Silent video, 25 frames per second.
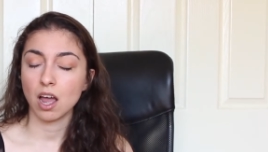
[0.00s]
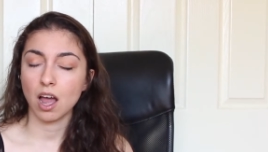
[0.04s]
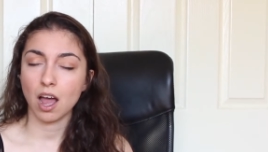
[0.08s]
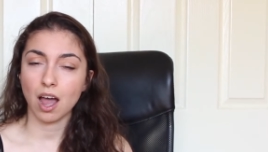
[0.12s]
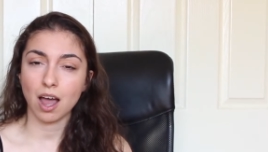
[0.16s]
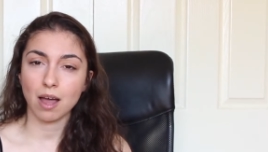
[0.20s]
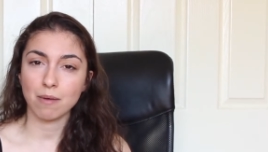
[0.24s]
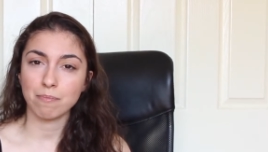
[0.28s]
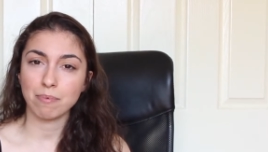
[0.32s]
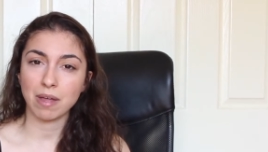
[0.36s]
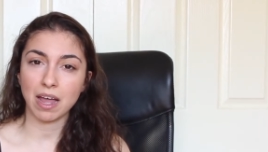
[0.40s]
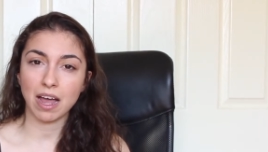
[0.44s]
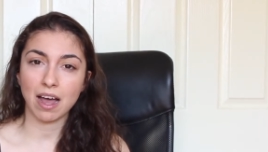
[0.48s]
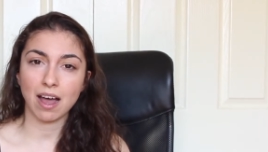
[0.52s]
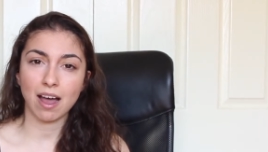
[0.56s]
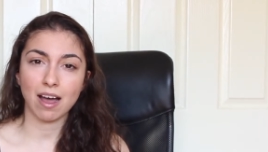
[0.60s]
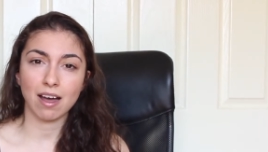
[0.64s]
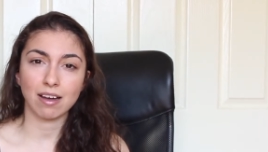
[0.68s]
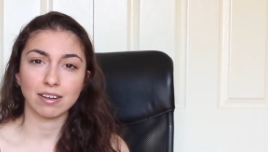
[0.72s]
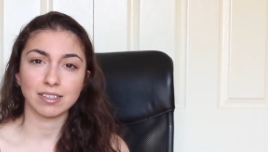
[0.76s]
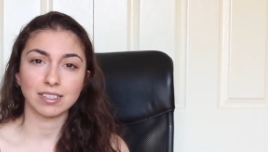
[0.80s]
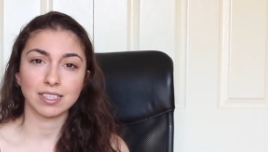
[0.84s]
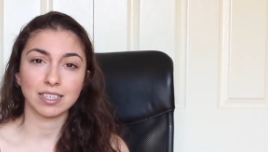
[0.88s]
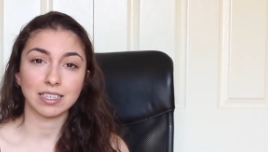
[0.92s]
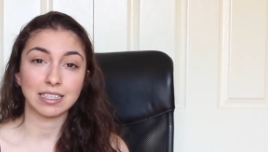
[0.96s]

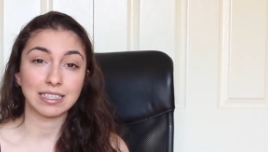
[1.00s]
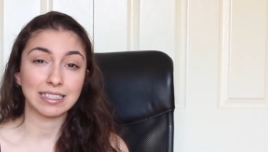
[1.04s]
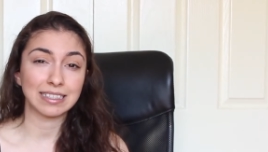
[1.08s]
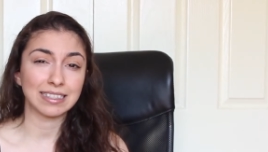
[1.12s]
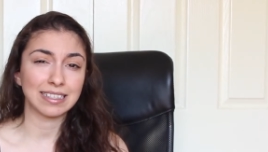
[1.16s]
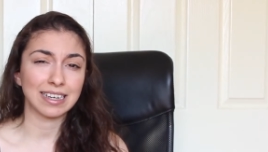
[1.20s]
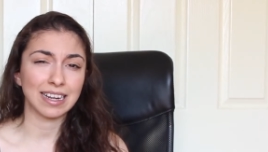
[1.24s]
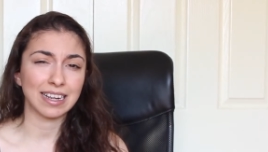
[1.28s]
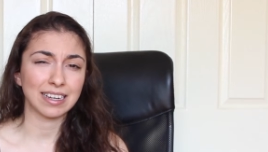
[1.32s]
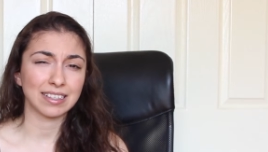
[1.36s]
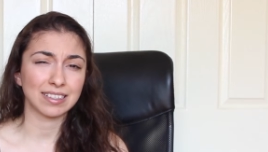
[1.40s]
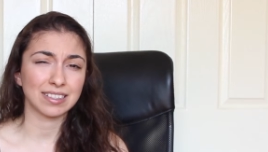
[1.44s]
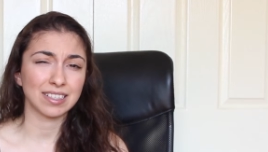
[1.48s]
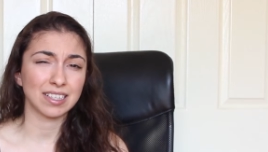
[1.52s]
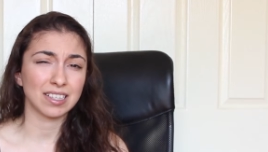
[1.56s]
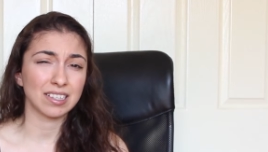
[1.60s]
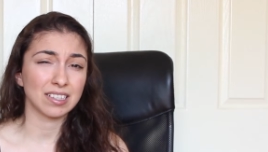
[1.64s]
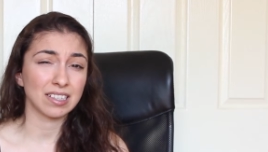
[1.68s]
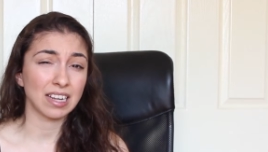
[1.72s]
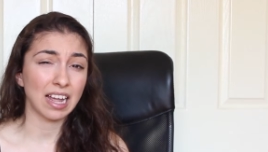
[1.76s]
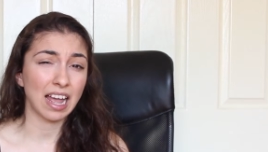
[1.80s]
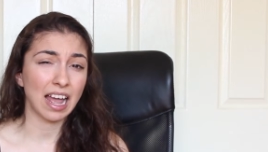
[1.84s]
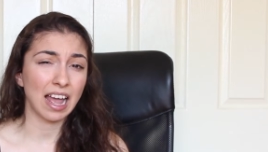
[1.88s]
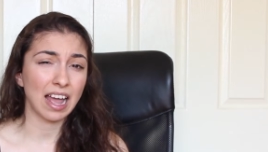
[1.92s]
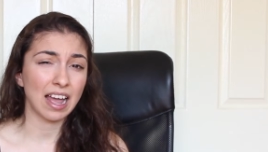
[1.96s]
about dancers
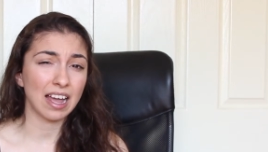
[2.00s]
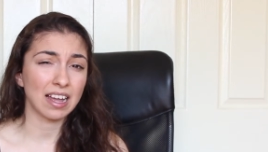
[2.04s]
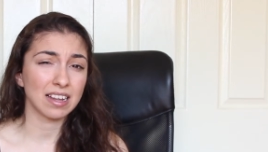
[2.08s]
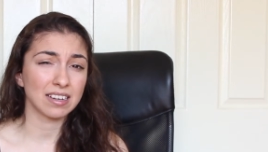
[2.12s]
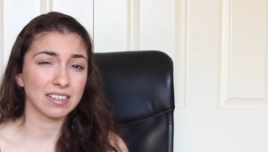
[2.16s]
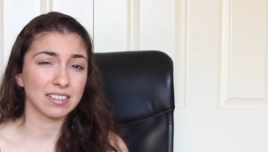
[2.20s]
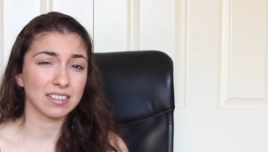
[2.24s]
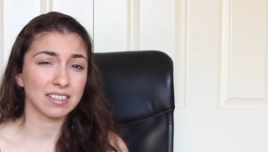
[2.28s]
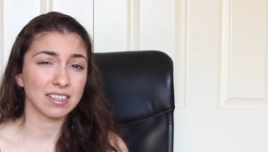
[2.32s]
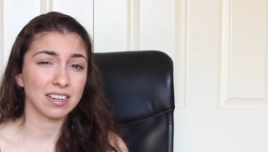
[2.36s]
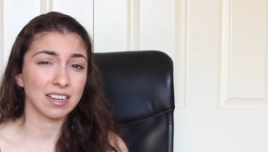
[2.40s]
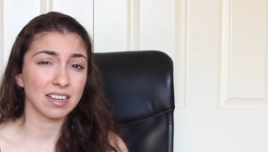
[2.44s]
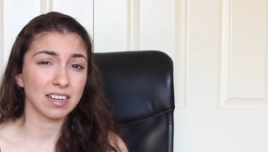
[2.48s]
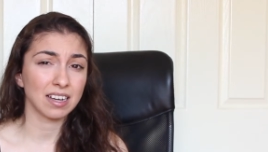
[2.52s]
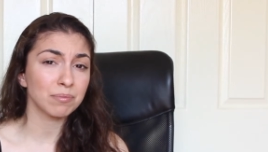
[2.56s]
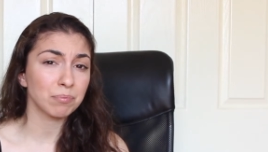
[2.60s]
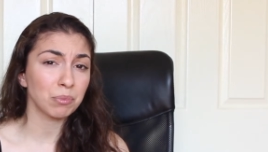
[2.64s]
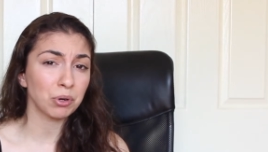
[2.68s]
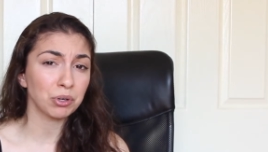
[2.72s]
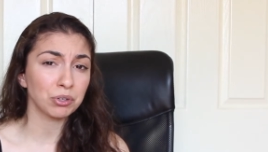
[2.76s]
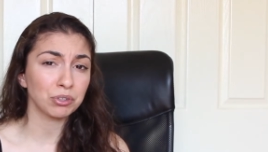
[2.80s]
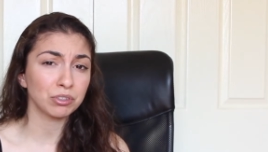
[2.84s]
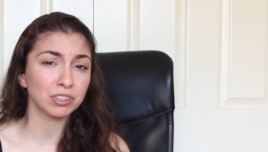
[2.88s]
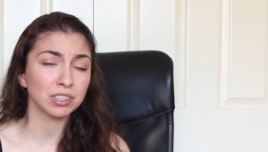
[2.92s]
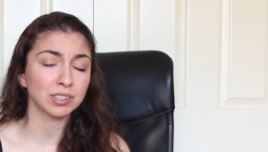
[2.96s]
and
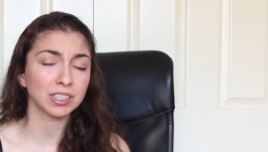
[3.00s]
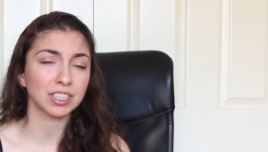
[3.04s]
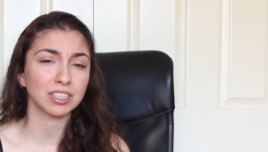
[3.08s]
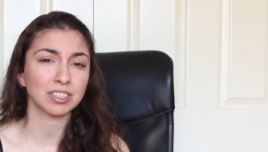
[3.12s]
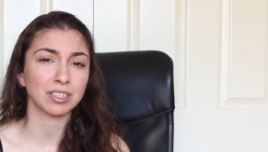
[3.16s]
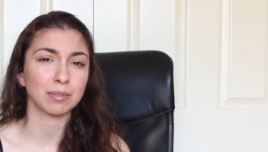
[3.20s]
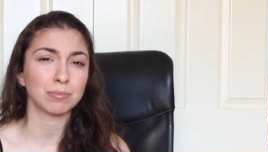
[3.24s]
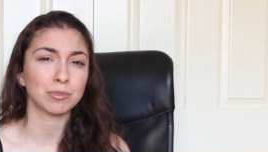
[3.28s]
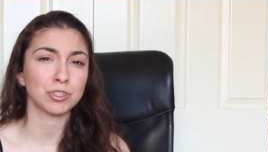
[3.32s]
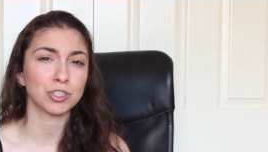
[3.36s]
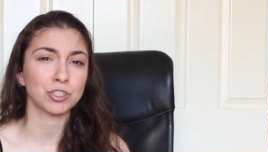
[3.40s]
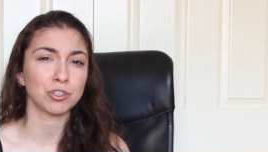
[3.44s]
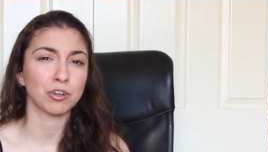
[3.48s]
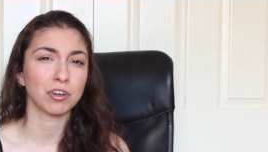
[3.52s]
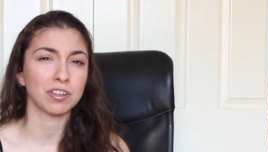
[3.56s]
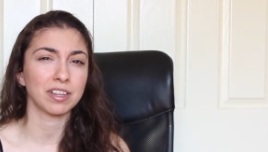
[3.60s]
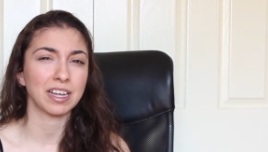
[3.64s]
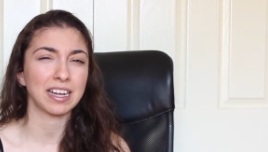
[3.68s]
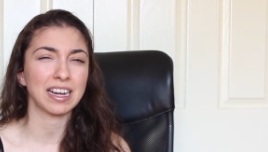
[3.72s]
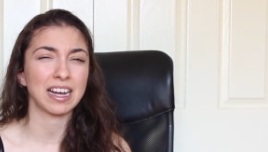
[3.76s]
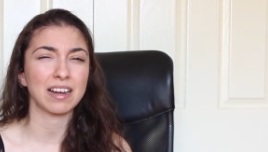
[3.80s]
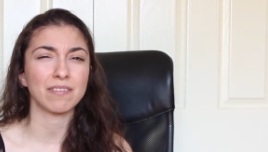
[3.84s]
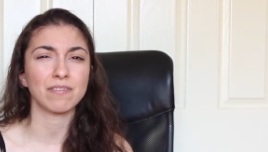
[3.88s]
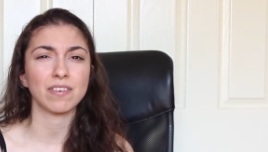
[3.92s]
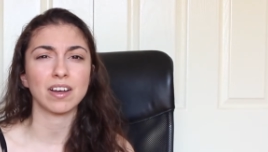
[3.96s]
models because I'm sure they
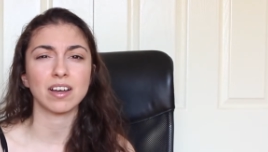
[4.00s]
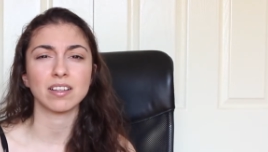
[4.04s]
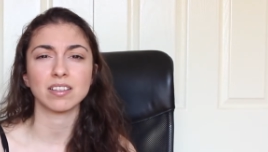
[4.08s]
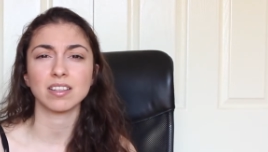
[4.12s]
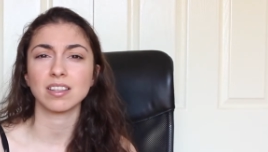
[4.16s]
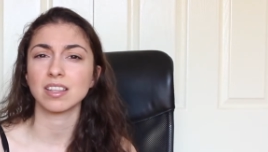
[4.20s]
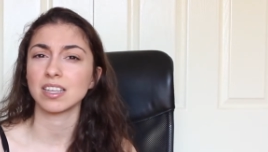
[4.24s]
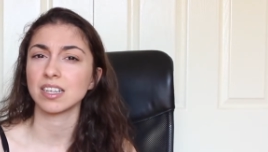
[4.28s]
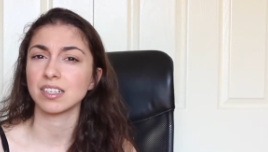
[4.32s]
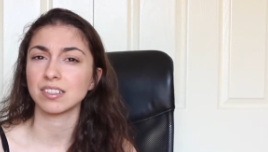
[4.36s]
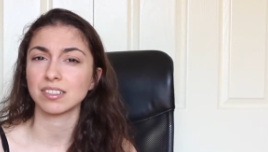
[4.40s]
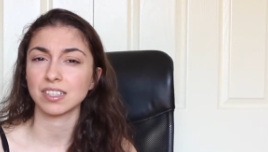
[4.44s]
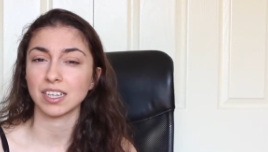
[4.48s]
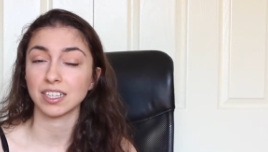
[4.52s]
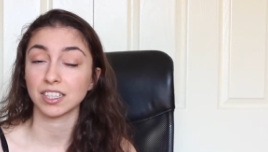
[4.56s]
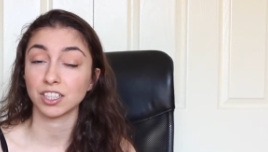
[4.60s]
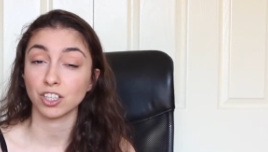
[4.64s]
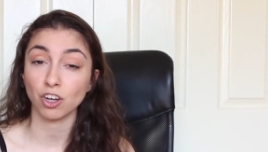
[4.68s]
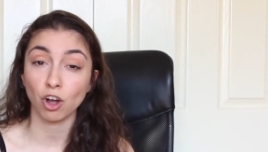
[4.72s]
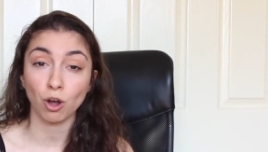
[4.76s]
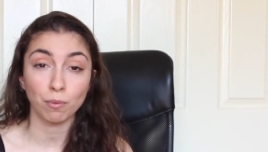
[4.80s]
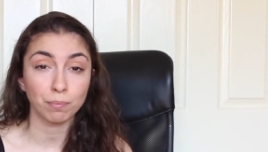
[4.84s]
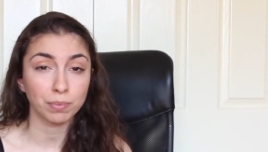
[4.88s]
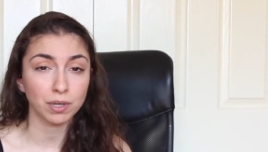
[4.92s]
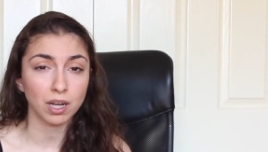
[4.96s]
have other things like
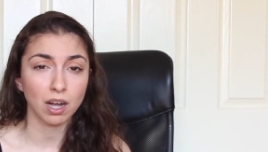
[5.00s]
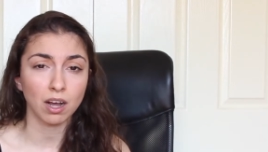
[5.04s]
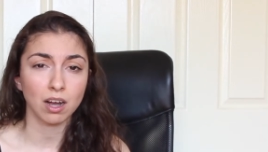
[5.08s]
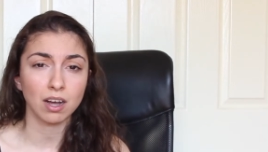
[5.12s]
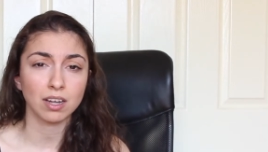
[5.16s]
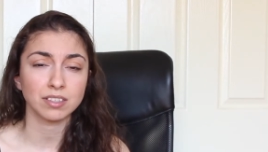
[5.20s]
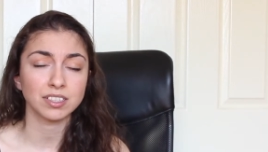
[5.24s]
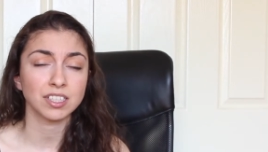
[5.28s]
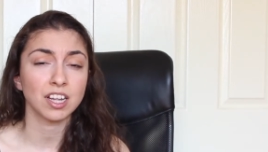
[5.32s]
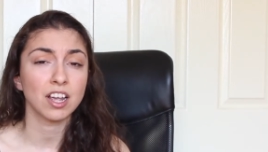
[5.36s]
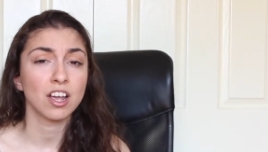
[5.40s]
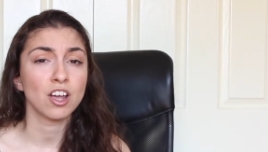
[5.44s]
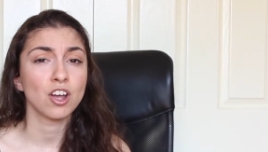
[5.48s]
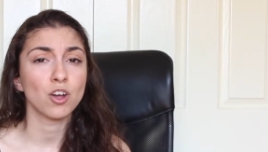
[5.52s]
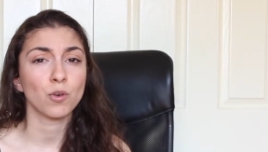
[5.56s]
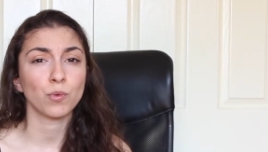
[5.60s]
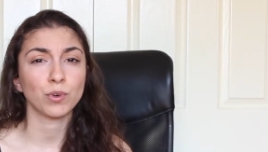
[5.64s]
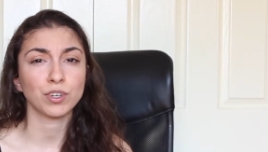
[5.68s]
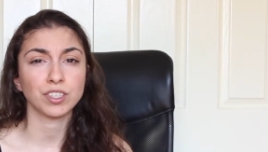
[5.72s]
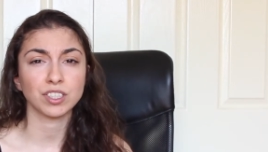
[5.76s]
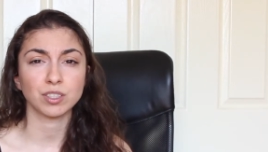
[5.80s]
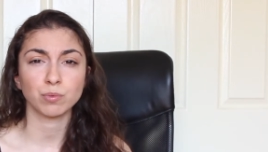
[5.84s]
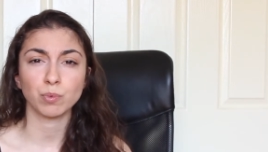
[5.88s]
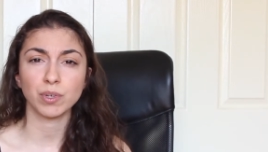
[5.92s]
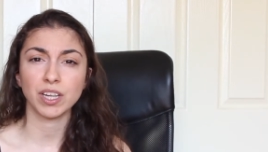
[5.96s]
comp cards,
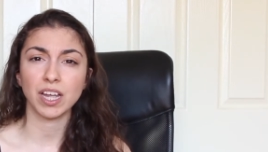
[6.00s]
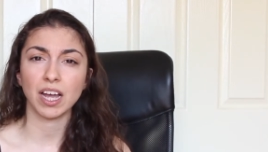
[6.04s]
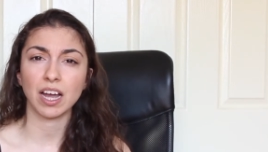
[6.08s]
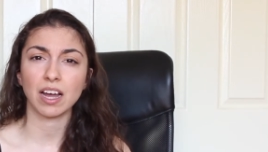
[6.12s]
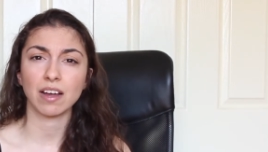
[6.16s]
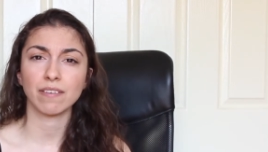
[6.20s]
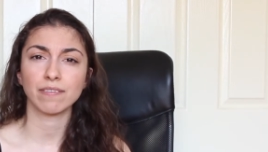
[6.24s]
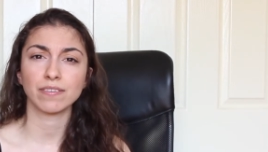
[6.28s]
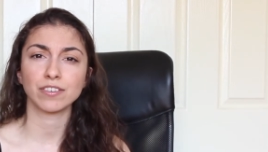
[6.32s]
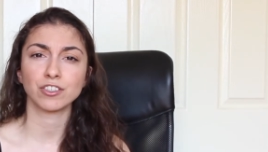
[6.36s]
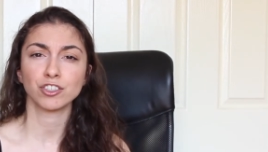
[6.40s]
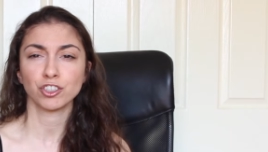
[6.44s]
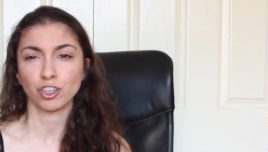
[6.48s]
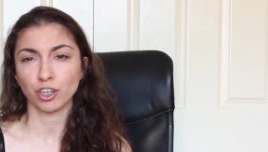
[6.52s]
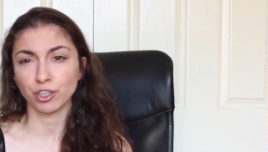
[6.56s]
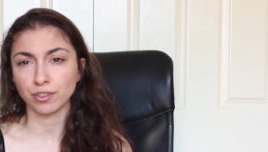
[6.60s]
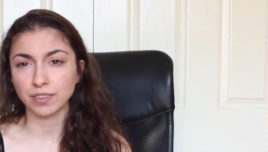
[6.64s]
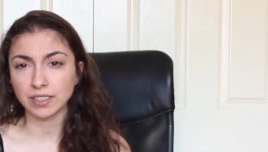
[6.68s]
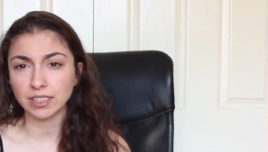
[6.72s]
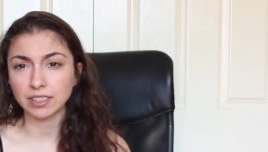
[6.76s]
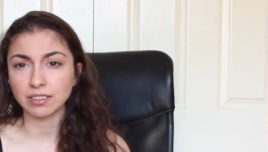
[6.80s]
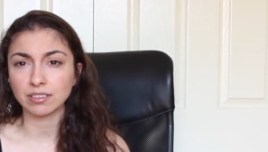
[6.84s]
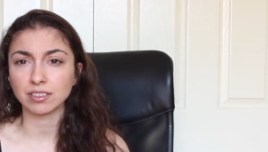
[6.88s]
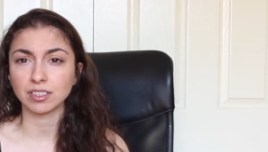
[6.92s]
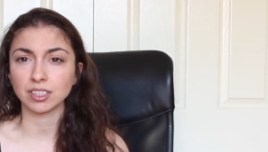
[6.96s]
whereas we have show
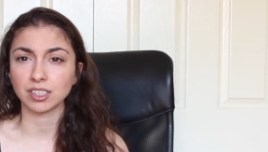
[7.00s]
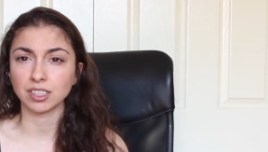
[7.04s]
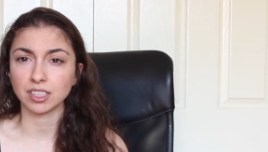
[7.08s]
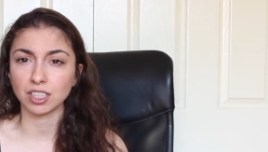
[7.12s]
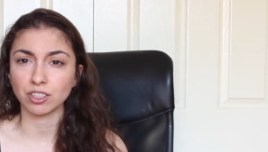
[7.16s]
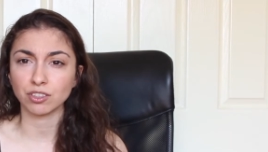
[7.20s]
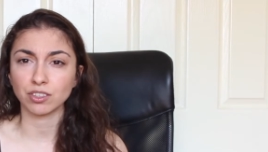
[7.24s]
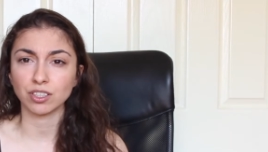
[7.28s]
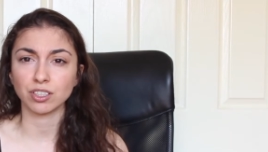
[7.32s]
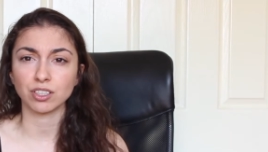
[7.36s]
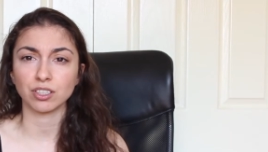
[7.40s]
reels, etc.